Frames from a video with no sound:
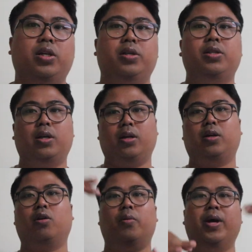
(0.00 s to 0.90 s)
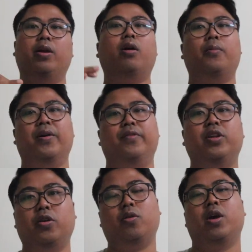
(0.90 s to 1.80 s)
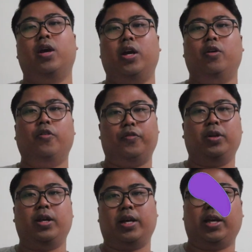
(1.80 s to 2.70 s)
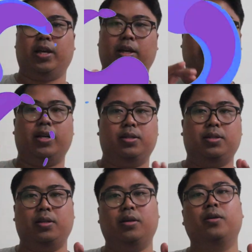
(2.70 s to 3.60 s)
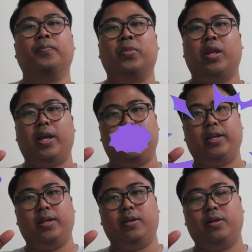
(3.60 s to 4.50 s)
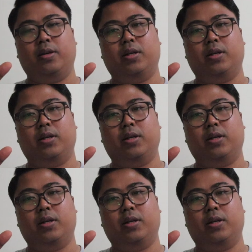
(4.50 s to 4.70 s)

just comment on my video, and hopefully I can answer any